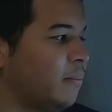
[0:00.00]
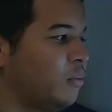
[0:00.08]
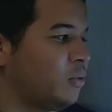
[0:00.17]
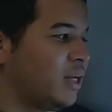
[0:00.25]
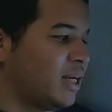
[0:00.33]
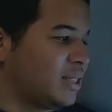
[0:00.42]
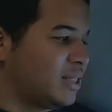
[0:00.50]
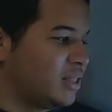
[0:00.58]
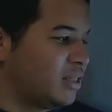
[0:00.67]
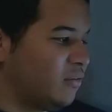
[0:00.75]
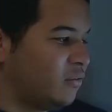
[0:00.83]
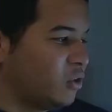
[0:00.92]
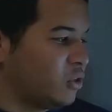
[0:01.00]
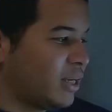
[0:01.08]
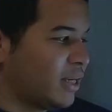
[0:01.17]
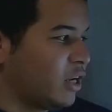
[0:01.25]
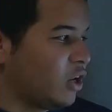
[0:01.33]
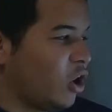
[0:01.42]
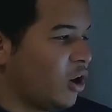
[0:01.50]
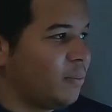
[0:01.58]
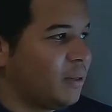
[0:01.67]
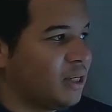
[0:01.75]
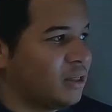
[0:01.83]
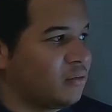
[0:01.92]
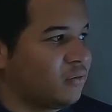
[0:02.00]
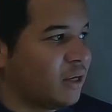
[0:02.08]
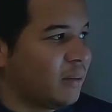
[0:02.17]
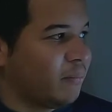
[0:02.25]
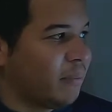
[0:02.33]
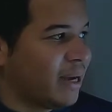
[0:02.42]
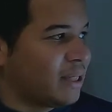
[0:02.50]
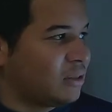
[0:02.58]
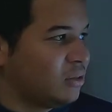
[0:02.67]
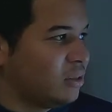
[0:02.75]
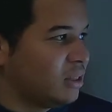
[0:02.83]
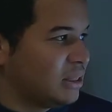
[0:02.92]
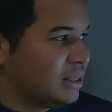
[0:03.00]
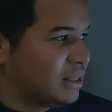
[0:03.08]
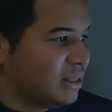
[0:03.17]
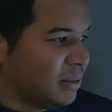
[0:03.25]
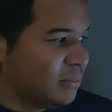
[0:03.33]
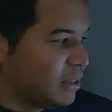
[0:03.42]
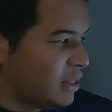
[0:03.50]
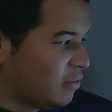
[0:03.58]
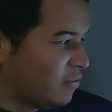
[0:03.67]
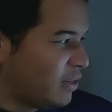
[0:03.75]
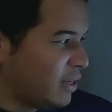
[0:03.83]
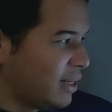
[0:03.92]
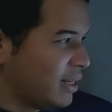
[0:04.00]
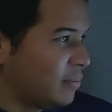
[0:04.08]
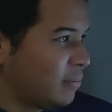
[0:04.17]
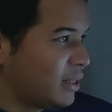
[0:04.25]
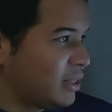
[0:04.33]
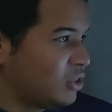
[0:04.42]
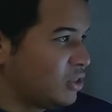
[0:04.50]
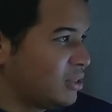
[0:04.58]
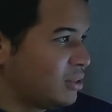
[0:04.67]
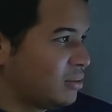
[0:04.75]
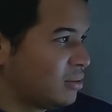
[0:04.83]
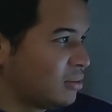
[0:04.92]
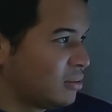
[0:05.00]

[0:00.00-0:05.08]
boot x64. So I can copy this file back to the system's EFI partition.